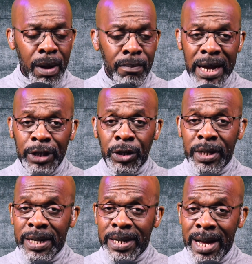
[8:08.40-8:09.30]
Make sure
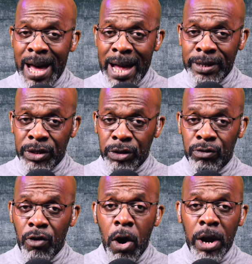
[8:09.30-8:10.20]
that they're as
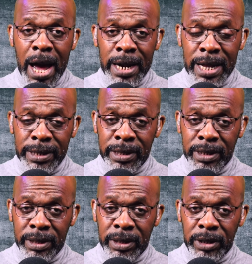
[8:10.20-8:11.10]
strong and as
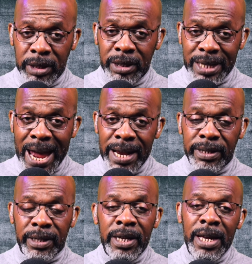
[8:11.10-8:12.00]

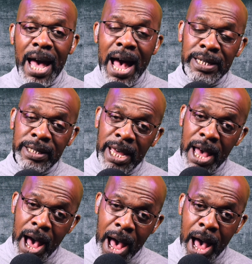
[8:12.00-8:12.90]
tight as they
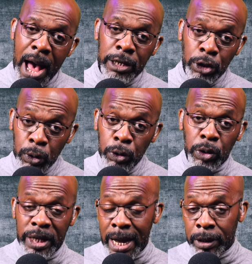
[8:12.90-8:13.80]
are
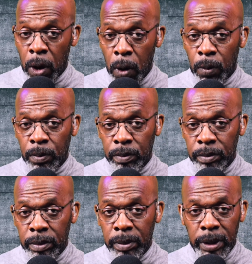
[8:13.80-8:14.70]
usually at home.
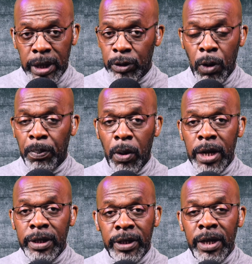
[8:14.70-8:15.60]
There's no
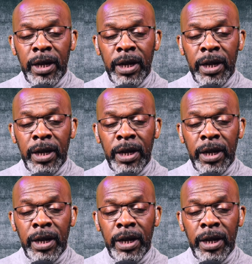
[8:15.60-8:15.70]
point